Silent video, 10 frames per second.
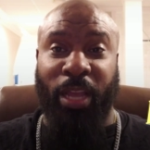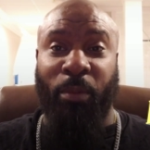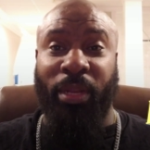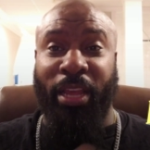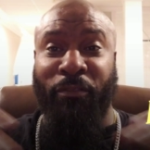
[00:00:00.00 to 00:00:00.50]
I
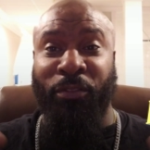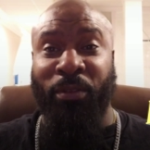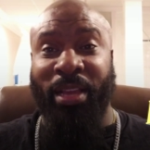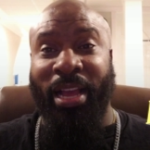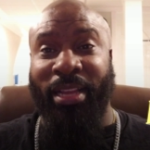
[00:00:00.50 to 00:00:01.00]
would like for
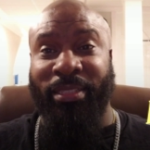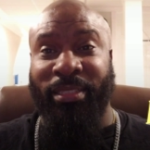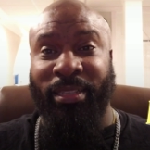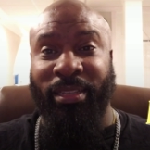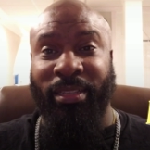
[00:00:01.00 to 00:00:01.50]
you
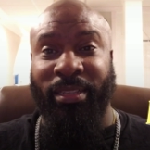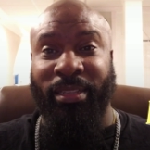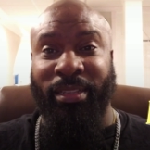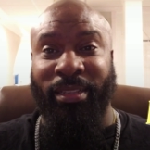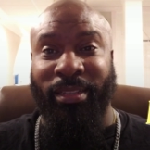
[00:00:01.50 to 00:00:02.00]
guys,
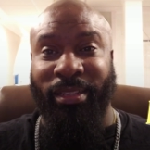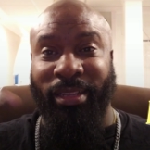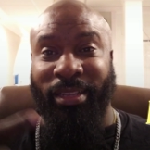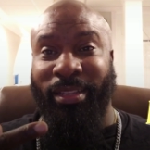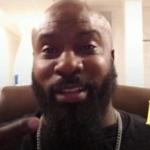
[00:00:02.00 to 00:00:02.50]

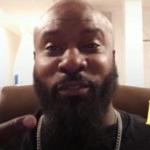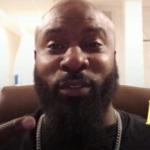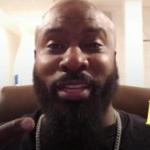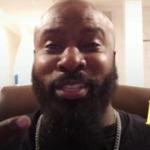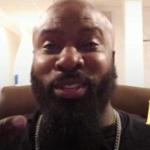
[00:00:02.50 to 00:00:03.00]
if
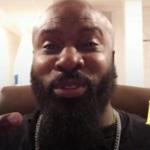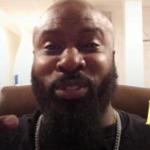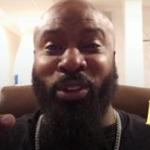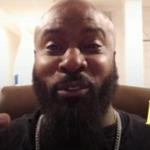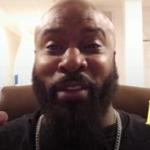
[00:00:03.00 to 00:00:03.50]
you didn't do
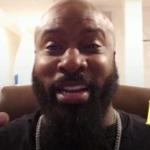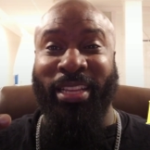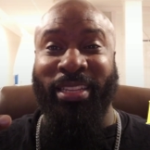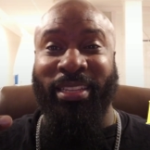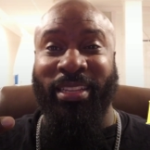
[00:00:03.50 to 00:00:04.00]
so already,
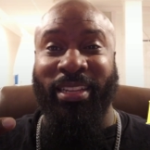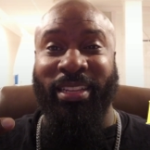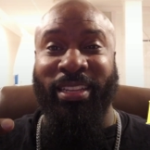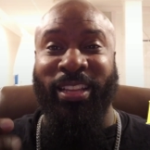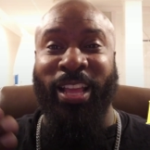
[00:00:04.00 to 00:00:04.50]

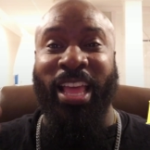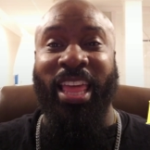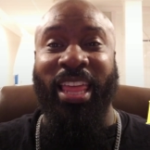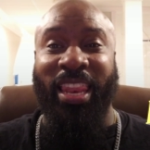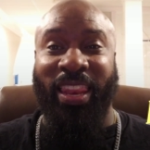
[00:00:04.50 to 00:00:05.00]

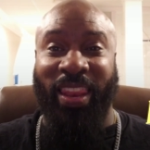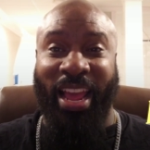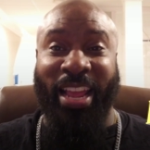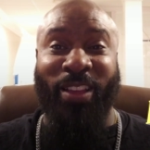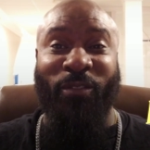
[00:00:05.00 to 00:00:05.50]

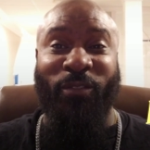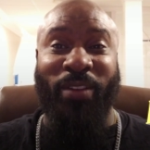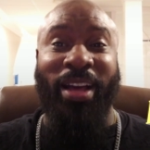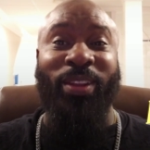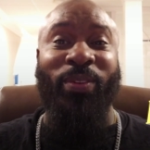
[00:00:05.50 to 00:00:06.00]
like,
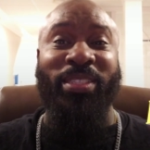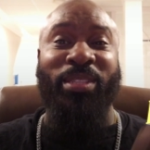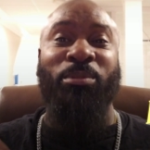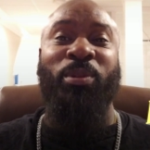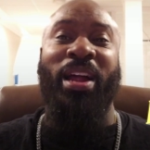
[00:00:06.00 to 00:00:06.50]
follow, and
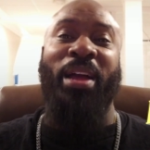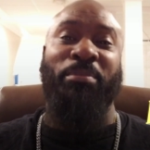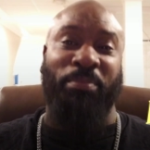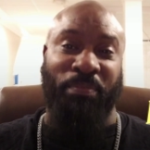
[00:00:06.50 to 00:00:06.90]
subscribe.